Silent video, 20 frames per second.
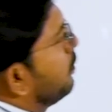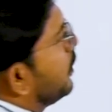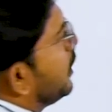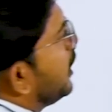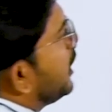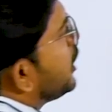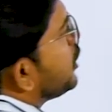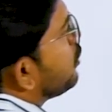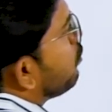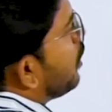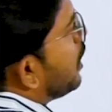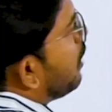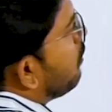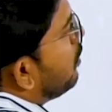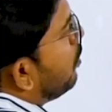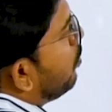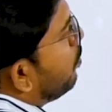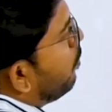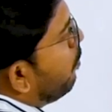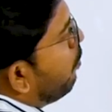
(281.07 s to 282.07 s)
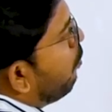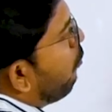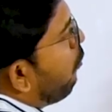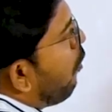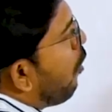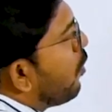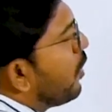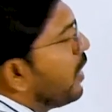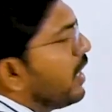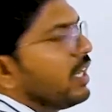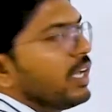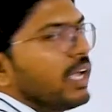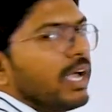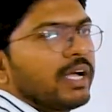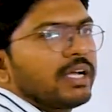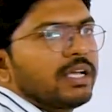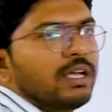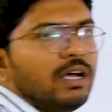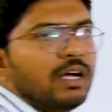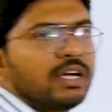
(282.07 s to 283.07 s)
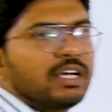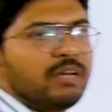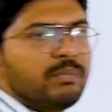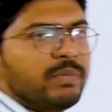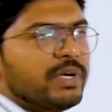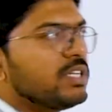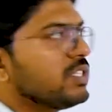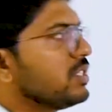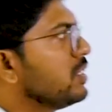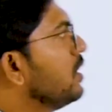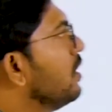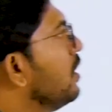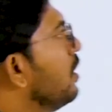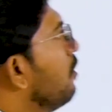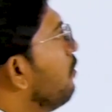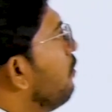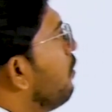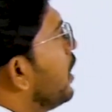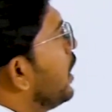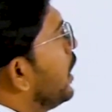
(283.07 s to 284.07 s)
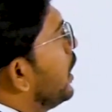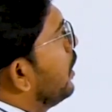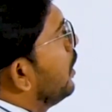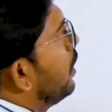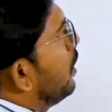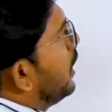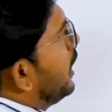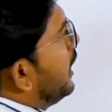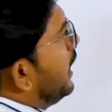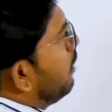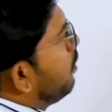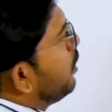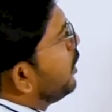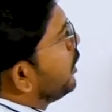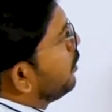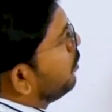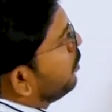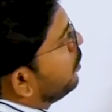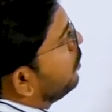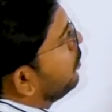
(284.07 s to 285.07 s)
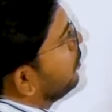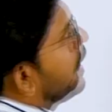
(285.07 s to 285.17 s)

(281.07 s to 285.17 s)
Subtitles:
It is one of the founding agreements for WTO.